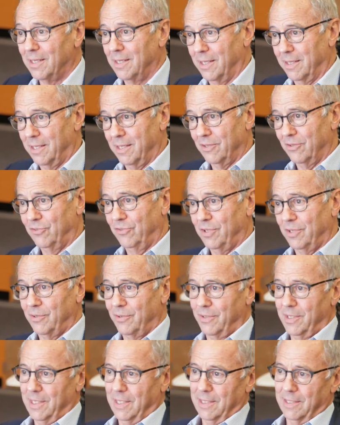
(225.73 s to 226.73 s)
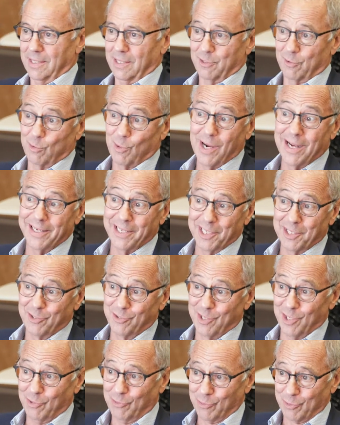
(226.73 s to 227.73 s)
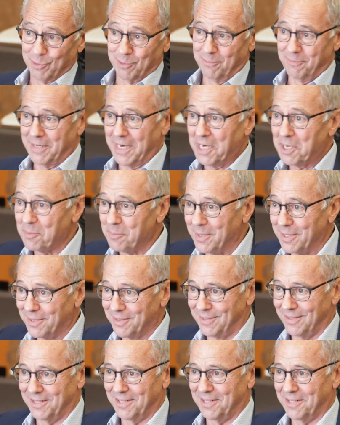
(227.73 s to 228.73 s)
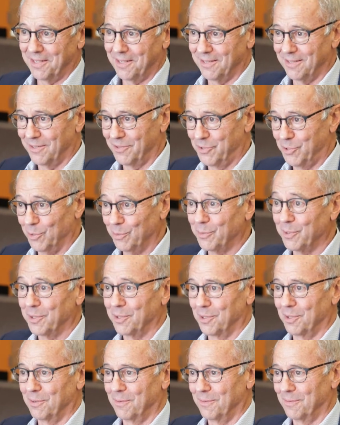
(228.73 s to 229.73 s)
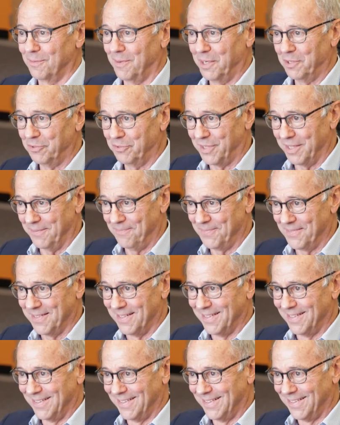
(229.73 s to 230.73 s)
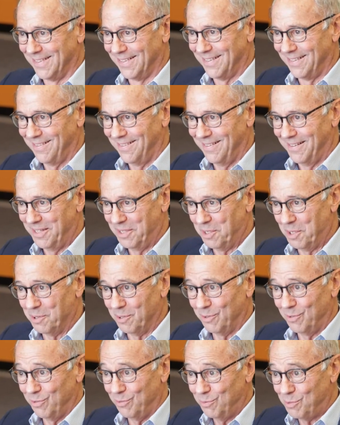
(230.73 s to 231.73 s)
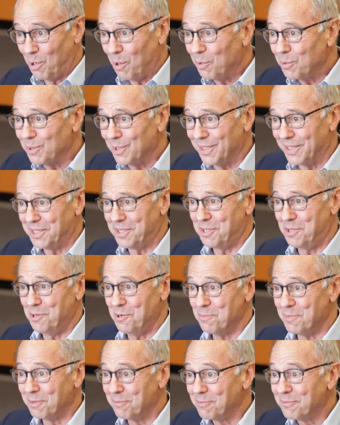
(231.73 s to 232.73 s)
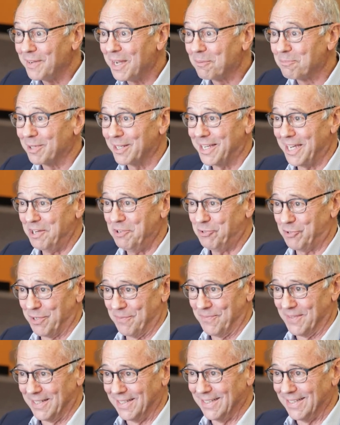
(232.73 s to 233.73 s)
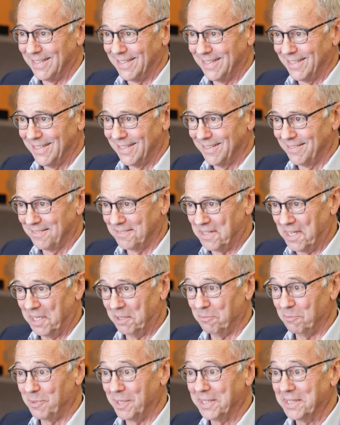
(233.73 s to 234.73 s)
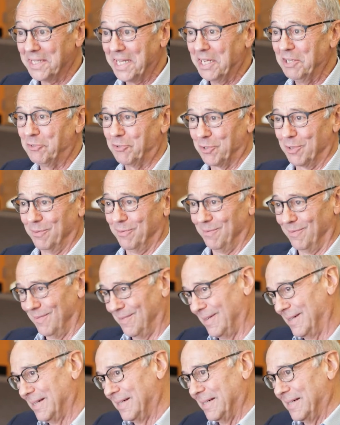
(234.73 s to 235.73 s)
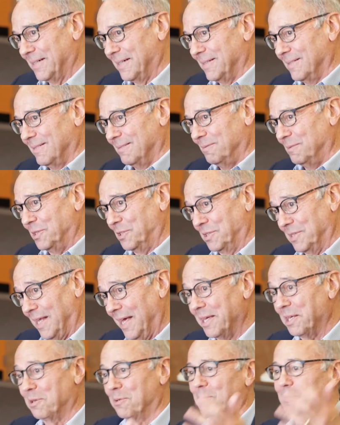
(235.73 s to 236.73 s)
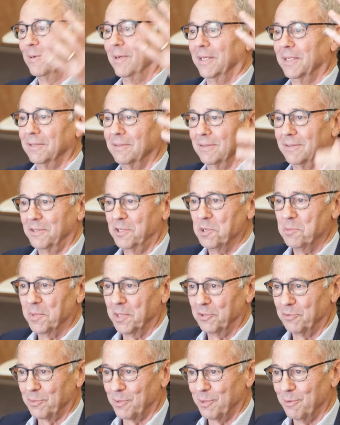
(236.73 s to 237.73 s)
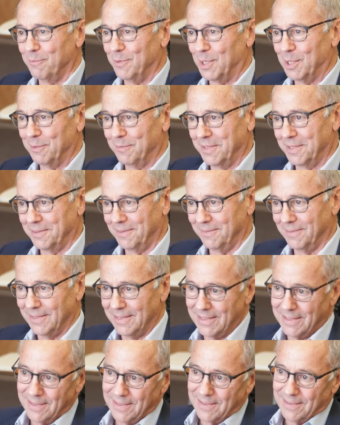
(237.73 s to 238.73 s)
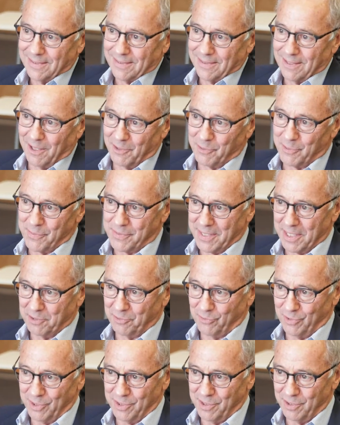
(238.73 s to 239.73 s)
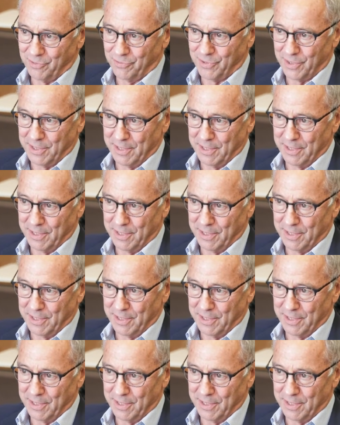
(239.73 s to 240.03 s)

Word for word: And consider the electronic digital environment that our children are raised in. You know, it's totally human fabrication. It's not what nature uh, was like when humans were evolving 100,000 years